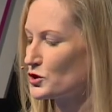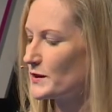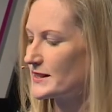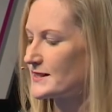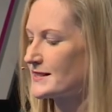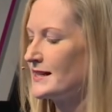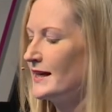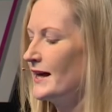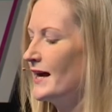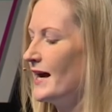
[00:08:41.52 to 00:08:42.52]
twist.
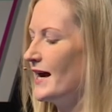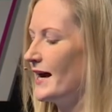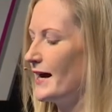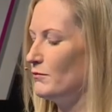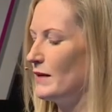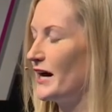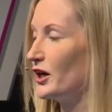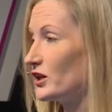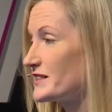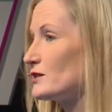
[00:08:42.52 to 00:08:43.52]

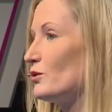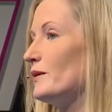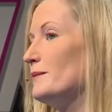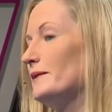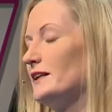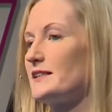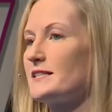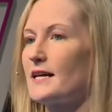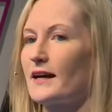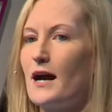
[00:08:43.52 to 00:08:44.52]
And also we built a